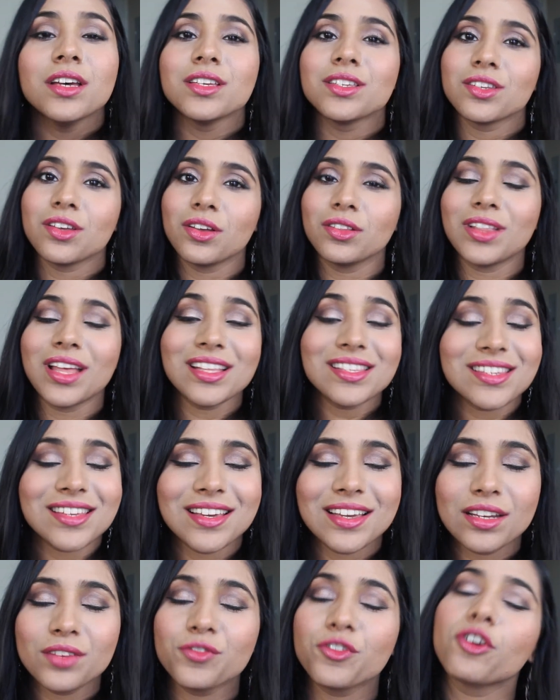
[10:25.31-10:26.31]
So that's
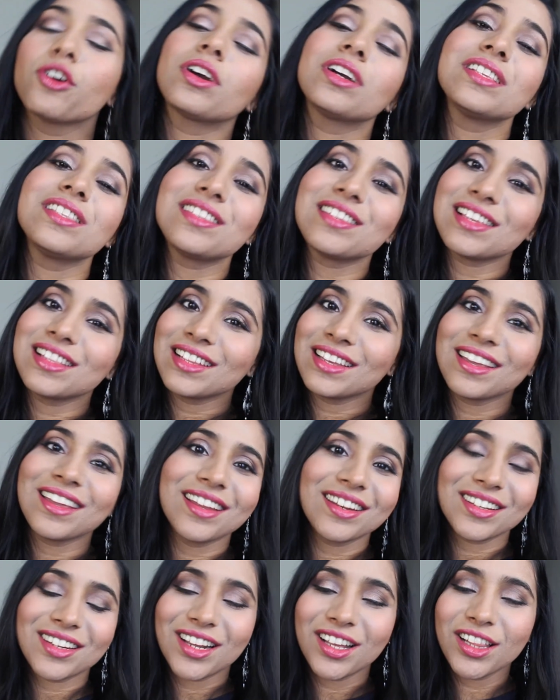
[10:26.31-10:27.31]
it for concealing
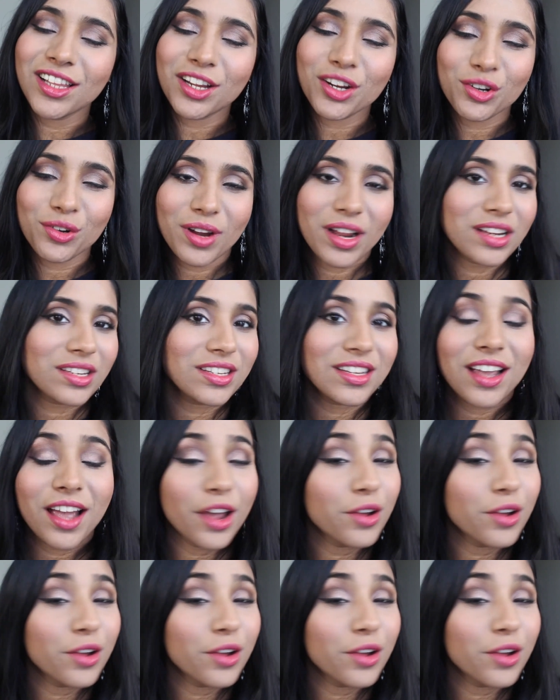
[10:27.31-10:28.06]
and color correcting.